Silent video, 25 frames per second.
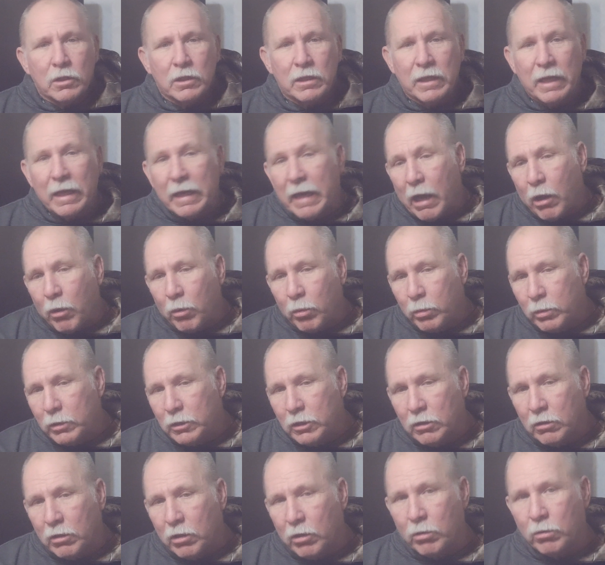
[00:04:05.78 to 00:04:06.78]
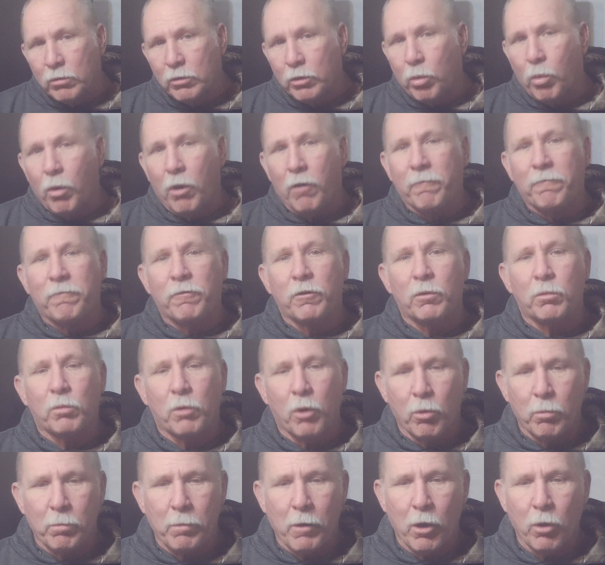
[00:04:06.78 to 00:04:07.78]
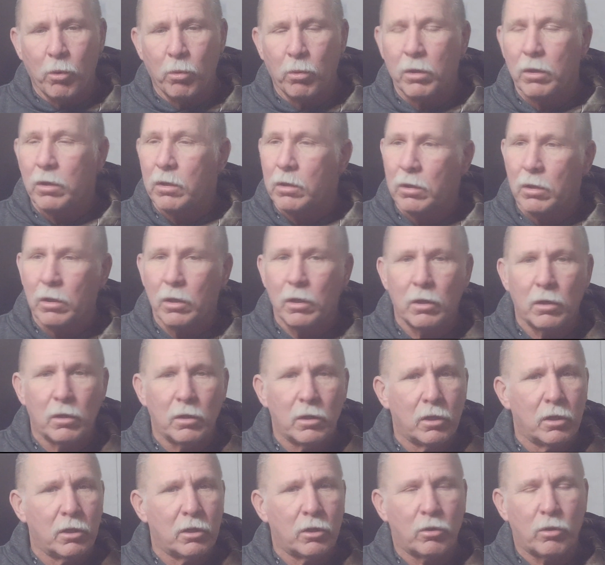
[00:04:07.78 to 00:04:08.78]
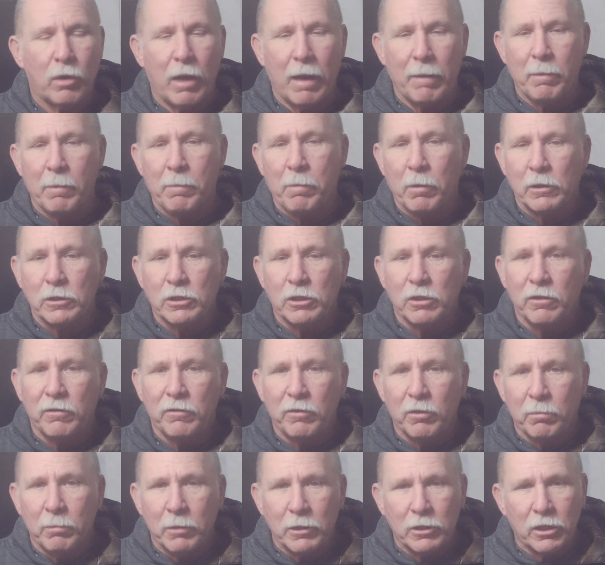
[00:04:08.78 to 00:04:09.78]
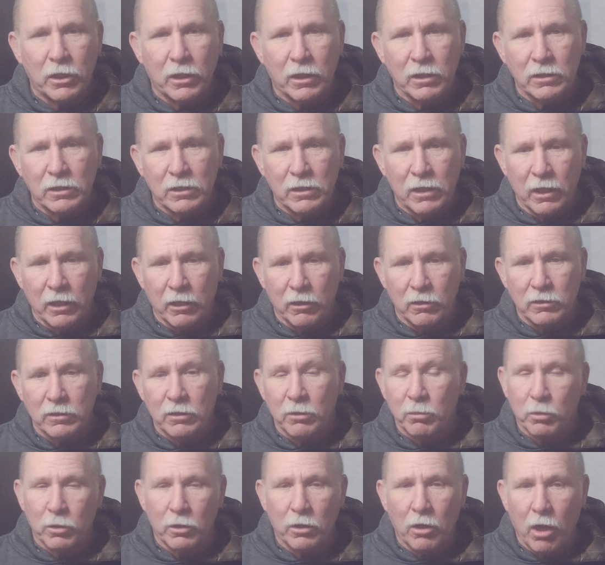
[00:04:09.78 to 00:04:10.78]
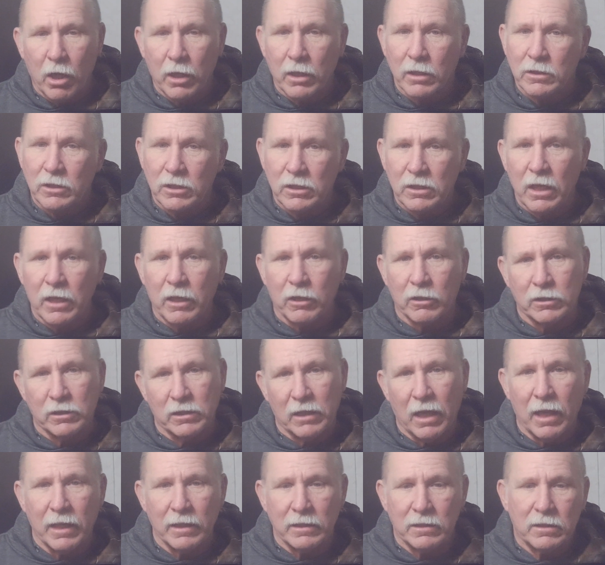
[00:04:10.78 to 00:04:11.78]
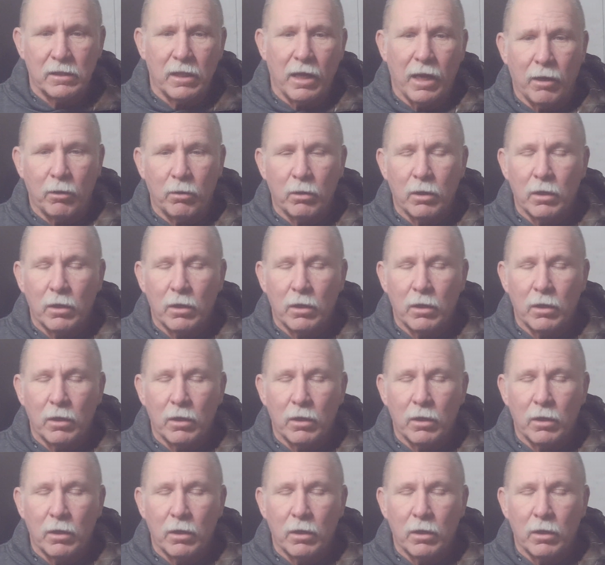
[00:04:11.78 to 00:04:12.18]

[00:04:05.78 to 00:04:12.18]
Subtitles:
get out with your little 12-foot rowboat, grab a bunch of your Michigan stingers, and we're talking stinger size now.